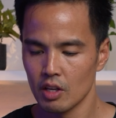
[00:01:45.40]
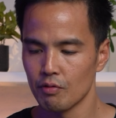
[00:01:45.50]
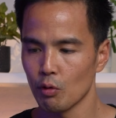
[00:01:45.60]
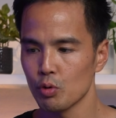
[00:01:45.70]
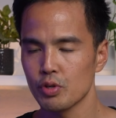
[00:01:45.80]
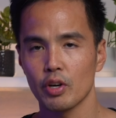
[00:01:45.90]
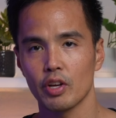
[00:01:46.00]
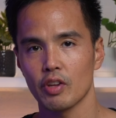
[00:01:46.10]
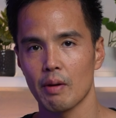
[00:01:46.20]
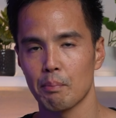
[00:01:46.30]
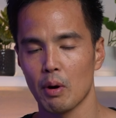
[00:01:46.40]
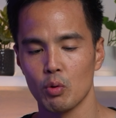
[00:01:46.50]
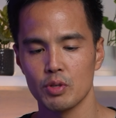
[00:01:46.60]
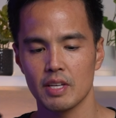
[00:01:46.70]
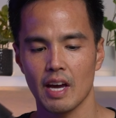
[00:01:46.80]
You've also got that
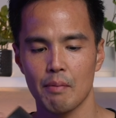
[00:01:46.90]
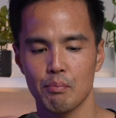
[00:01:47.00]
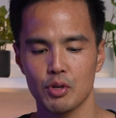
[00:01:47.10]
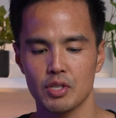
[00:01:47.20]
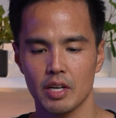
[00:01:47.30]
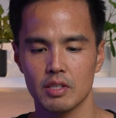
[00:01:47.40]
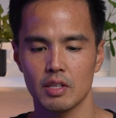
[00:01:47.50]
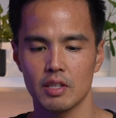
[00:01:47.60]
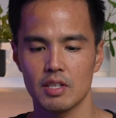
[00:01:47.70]
Bowen's cap protector.